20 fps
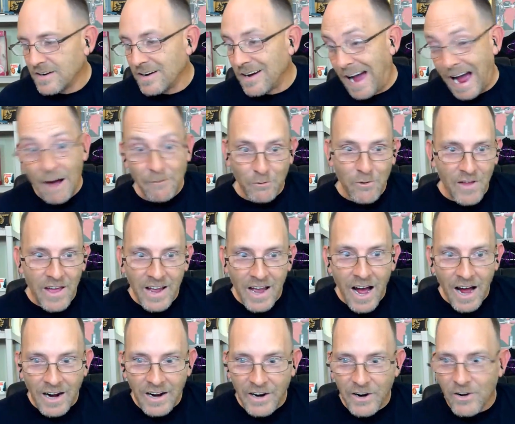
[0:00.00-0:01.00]
after they
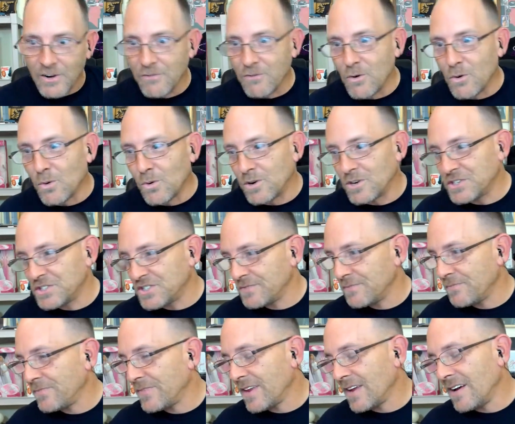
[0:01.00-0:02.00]
got here, of course.
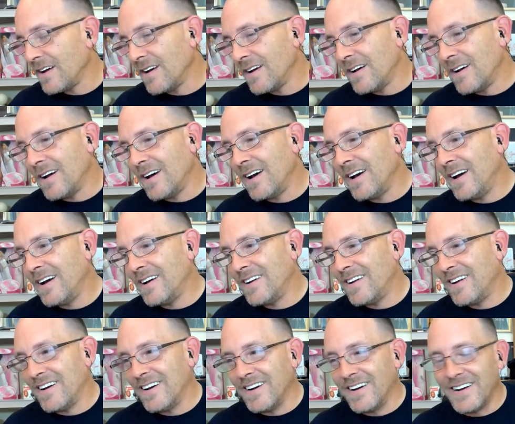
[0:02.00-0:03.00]
And
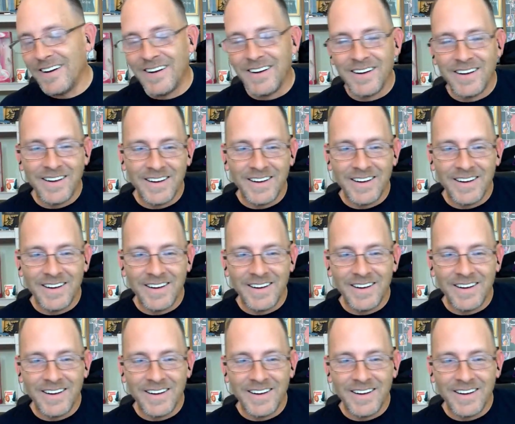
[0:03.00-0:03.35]
I'm